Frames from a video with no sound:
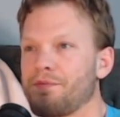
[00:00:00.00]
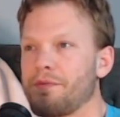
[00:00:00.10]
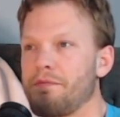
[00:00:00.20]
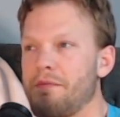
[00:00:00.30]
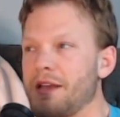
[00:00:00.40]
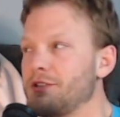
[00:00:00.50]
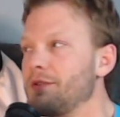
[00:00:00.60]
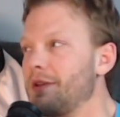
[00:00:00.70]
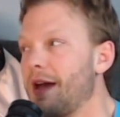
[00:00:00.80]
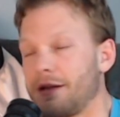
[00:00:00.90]

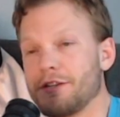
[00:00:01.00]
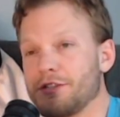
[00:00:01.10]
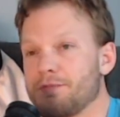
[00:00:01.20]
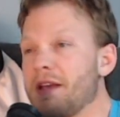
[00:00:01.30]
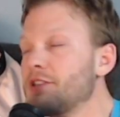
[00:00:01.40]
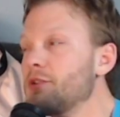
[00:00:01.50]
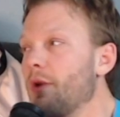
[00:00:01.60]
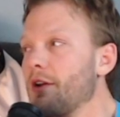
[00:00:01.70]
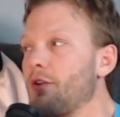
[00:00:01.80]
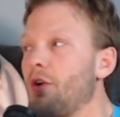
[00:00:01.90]
It just makes you
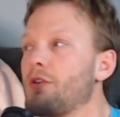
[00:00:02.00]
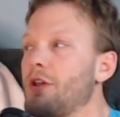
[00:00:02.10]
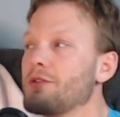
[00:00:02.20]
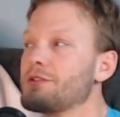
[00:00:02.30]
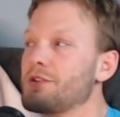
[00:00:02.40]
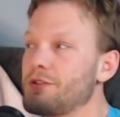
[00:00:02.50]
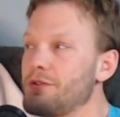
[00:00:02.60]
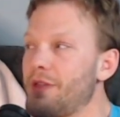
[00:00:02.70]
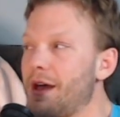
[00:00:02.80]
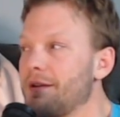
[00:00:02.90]
want to grow closer
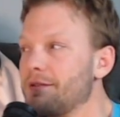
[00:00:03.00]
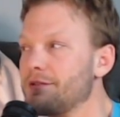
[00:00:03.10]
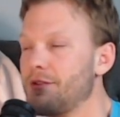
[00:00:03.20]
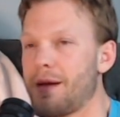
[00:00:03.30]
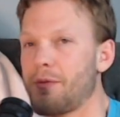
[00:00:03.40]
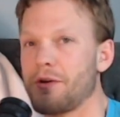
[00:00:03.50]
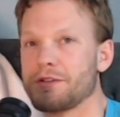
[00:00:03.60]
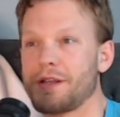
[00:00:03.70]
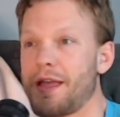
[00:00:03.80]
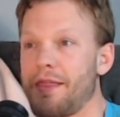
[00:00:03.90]
to that
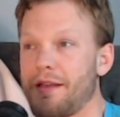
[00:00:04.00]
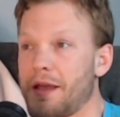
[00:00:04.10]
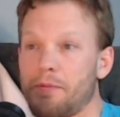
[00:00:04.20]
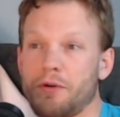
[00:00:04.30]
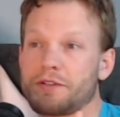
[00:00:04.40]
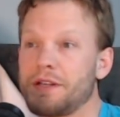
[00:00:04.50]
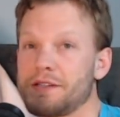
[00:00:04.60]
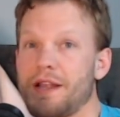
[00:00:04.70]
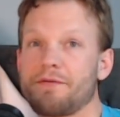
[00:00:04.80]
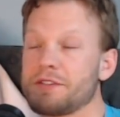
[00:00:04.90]
person again. Like that person
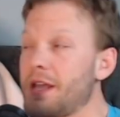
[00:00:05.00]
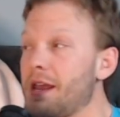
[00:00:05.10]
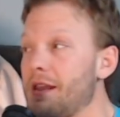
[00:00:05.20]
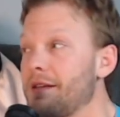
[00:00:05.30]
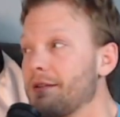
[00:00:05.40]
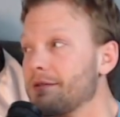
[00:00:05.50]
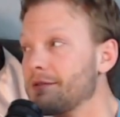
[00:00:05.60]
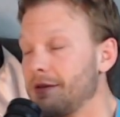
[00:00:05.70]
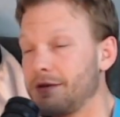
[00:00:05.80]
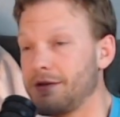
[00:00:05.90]
doesn't have to say anything.
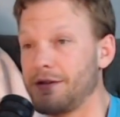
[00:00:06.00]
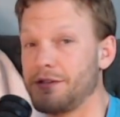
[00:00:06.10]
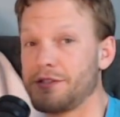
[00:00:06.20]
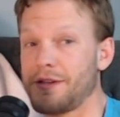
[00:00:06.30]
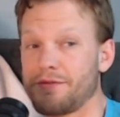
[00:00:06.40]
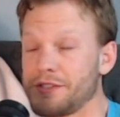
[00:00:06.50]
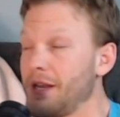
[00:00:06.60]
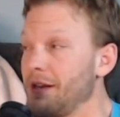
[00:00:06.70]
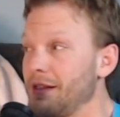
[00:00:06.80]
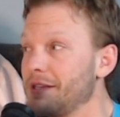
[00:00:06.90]
You just have to
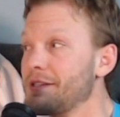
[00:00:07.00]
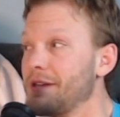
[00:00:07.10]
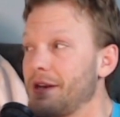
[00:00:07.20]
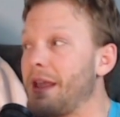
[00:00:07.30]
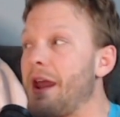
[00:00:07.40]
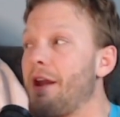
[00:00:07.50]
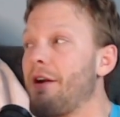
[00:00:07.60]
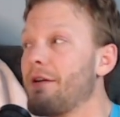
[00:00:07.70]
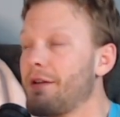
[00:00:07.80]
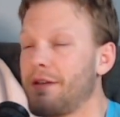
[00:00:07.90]
sit and listen and
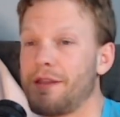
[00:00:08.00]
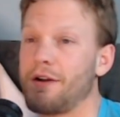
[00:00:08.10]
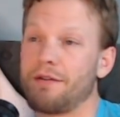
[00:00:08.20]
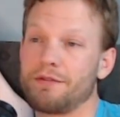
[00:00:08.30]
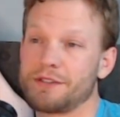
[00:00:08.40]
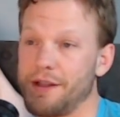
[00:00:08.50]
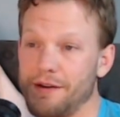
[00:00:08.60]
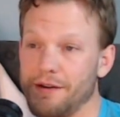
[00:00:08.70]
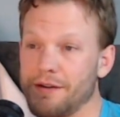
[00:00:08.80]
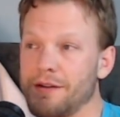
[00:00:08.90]
care, and then all of a
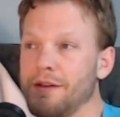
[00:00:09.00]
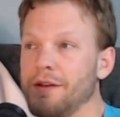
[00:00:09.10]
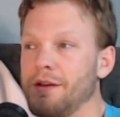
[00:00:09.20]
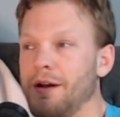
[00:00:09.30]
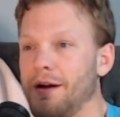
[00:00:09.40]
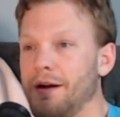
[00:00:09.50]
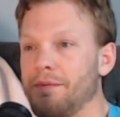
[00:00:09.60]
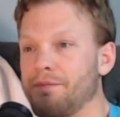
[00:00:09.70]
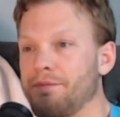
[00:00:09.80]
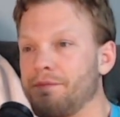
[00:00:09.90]
sudden,
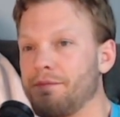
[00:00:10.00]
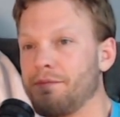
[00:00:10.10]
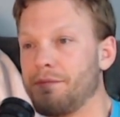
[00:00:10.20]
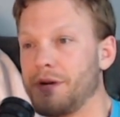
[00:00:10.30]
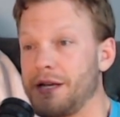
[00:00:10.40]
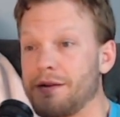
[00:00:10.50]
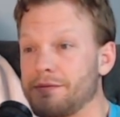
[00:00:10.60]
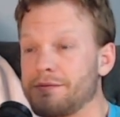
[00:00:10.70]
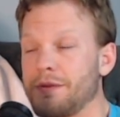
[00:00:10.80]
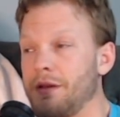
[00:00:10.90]
but yeah,
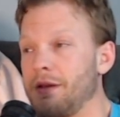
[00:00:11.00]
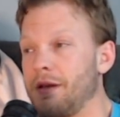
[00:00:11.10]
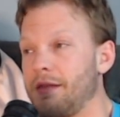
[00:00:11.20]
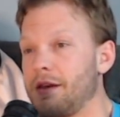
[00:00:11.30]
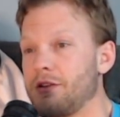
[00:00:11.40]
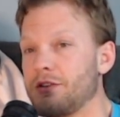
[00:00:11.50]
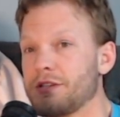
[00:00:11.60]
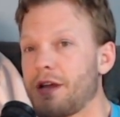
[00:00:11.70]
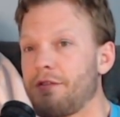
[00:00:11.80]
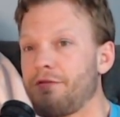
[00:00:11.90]
and then you
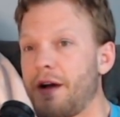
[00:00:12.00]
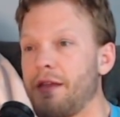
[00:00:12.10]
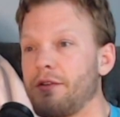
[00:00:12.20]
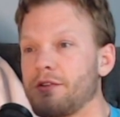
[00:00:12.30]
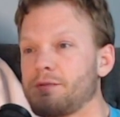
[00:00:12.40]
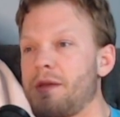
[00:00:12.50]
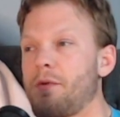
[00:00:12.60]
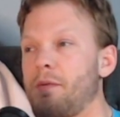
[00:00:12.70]
just kind of find those people.